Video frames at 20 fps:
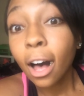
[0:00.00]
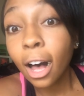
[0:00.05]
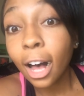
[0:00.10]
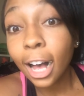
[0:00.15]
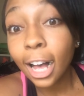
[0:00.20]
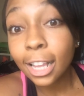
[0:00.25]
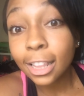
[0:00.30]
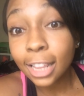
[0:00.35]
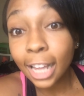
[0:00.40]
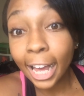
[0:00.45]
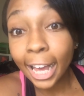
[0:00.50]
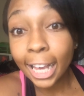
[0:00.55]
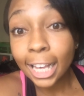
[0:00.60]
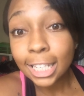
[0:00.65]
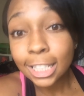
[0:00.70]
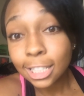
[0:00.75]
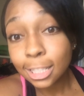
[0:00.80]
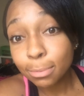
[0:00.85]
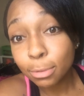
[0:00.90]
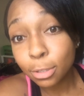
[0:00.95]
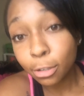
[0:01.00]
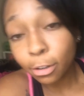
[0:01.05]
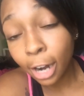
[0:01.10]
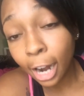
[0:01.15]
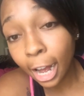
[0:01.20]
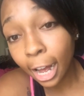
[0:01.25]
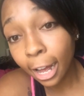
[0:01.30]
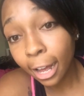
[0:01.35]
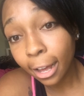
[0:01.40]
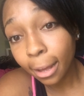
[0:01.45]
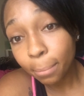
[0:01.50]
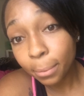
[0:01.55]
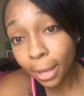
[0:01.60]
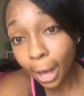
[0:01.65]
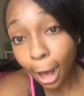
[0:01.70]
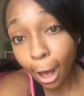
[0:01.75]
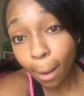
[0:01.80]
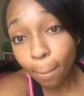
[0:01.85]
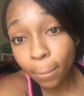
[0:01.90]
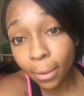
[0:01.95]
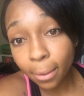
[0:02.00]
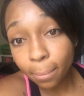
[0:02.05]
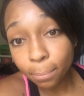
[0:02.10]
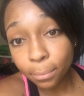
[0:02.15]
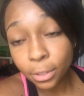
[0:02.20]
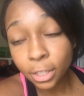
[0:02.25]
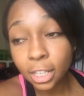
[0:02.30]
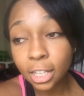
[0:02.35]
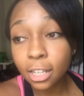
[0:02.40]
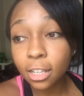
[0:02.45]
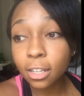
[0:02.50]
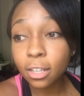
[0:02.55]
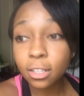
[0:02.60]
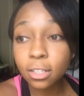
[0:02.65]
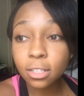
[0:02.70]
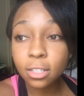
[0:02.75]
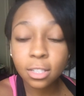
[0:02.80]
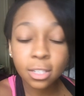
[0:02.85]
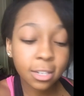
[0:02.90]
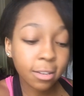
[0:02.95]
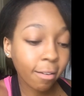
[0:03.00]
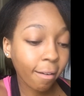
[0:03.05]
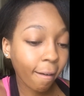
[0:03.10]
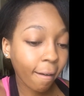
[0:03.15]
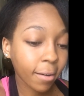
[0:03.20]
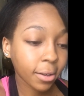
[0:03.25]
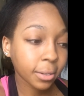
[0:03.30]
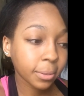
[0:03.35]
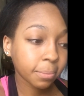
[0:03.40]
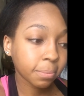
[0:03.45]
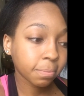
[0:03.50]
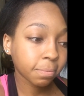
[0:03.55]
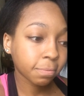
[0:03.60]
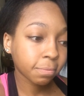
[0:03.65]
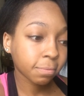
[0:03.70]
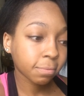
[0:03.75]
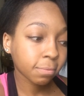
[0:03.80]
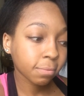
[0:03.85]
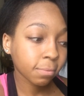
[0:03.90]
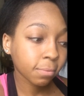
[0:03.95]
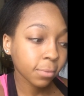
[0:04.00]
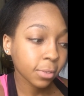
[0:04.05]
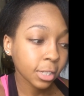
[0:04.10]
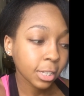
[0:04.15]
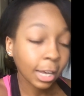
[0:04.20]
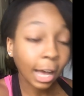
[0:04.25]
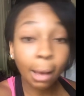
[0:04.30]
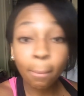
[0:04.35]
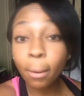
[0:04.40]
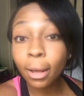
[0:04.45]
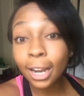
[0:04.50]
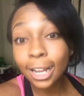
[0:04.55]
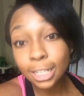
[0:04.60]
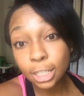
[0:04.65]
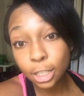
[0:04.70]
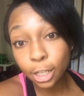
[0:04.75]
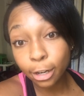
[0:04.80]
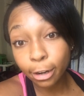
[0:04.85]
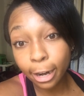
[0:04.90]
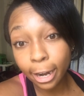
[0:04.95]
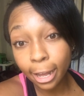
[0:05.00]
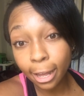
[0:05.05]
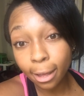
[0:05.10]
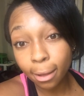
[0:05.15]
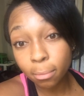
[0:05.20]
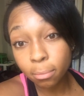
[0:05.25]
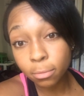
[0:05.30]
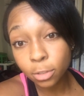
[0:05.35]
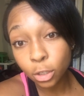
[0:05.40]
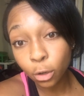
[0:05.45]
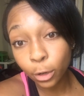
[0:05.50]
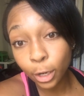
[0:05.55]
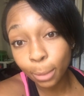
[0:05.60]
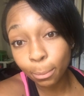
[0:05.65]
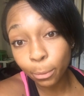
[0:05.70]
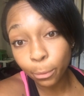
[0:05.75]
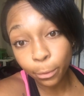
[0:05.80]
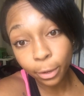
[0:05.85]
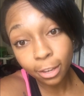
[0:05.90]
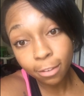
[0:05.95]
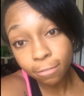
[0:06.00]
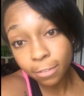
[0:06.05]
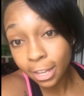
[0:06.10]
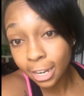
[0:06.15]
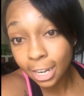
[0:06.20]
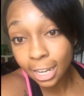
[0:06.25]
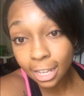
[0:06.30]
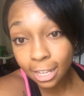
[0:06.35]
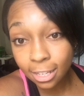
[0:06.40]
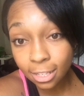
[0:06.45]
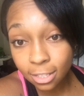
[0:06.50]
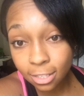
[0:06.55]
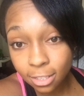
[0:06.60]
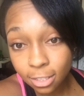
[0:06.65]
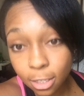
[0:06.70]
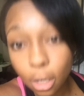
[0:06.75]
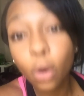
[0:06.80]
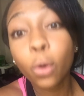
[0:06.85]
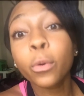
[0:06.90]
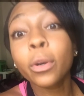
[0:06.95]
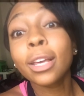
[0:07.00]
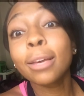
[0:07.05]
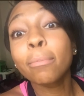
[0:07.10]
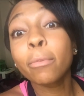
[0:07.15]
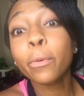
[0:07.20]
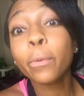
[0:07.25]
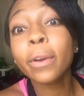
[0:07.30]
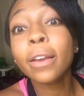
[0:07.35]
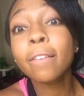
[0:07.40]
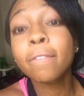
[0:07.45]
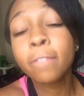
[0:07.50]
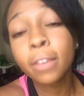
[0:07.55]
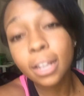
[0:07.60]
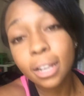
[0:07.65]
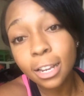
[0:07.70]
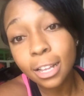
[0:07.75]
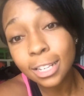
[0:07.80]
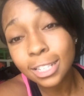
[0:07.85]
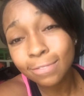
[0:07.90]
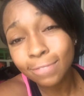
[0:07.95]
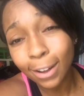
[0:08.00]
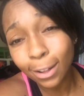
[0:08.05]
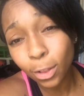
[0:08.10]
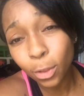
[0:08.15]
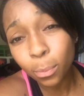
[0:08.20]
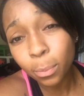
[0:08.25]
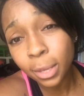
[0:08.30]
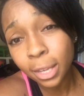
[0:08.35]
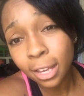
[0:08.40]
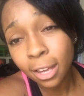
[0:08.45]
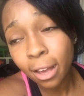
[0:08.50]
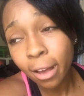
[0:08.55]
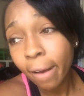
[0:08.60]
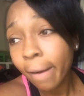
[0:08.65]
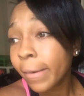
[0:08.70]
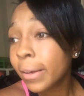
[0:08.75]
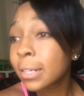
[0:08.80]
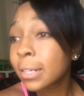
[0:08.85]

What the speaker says: Like, subscribe, comment, please. I'm on Instagram, ToniMarieFitness. ToniMarieFitness, follow me.